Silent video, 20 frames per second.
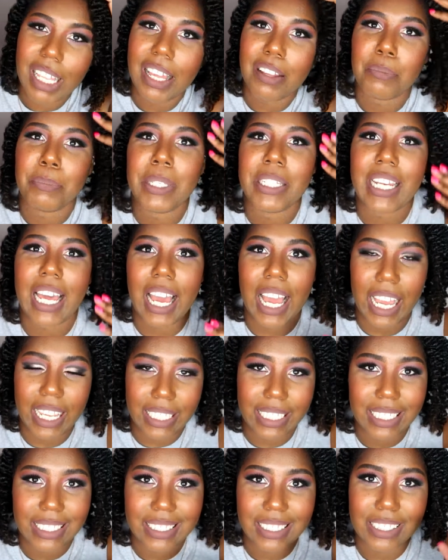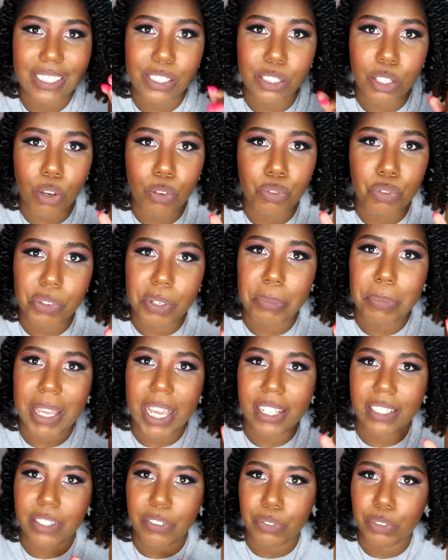I've been eyeing the Sultry
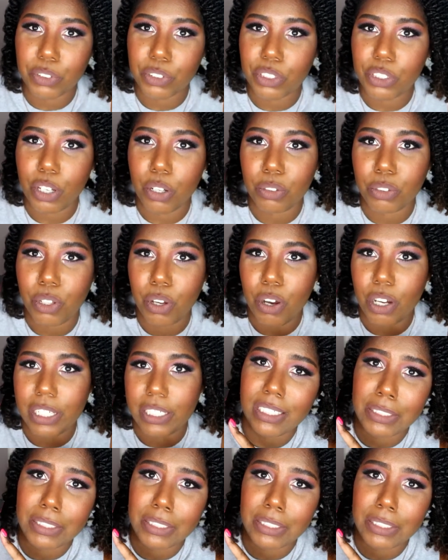palette for so long.